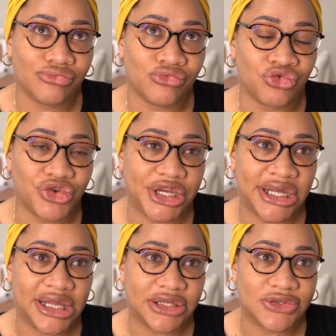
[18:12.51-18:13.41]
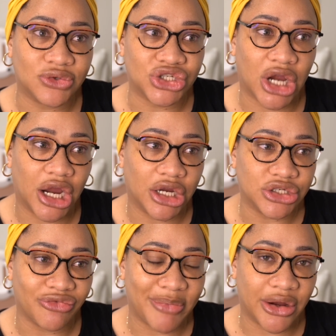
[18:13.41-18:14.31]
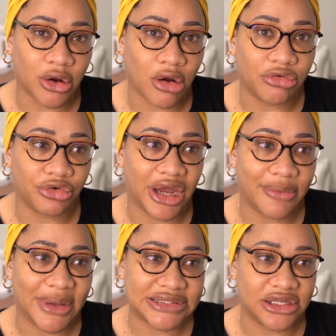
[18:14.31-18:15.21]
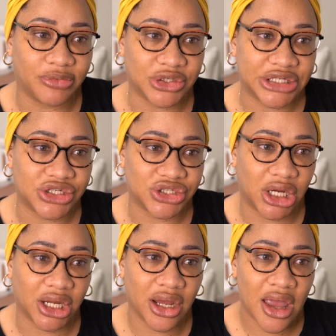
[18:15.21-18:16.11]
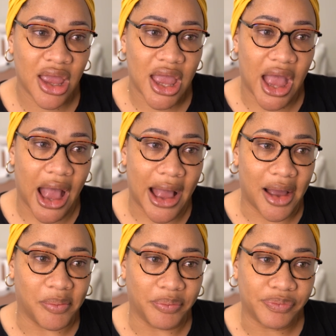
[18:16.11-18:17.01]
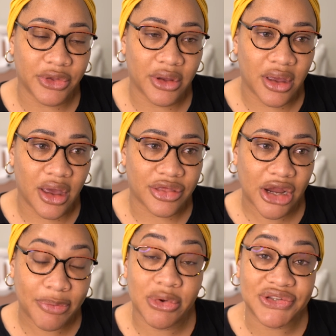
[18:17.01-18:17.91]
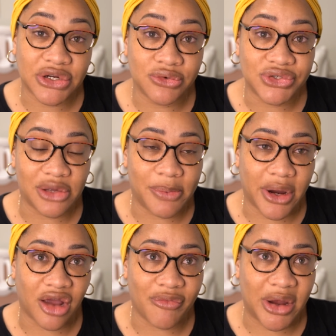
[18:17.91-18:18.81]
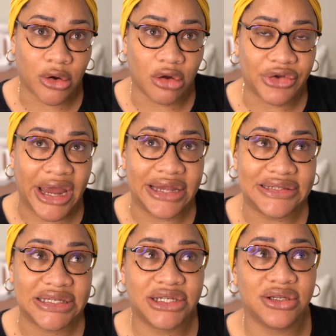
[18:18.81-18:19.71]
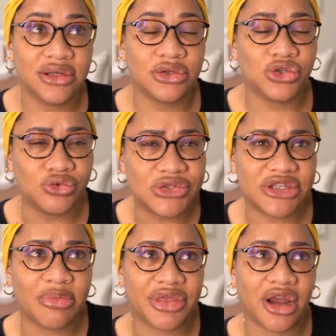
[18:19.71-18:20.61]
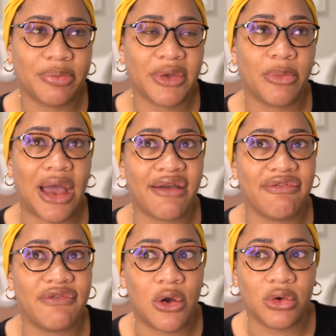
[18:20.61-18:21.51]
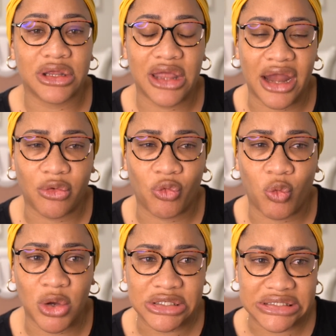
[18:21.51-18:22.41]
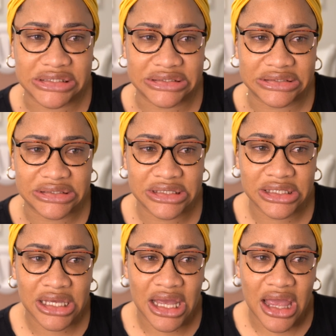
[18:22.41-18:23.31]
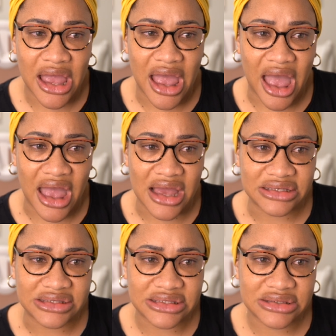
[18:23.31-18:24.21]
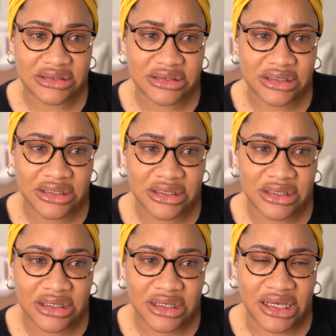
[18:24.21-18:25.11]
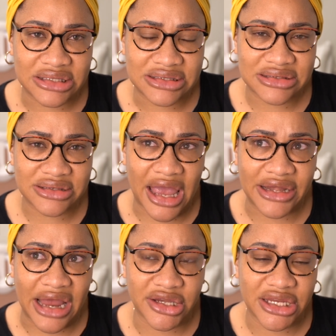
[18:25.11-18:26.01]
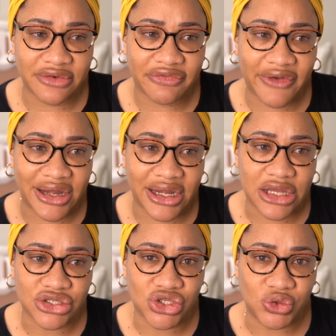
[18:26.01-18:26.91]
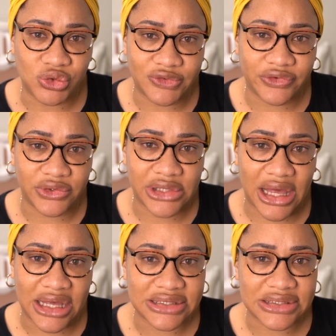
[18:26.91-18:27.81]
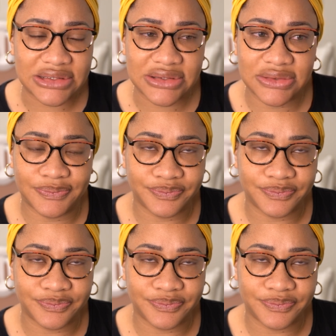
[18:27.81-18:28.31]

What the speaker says: really took charge of my recovery and my self-protection. Therapy was a crucial part of my recovery. I did do some therapy, but I found that it wasn't as, I didn't find it as useful as,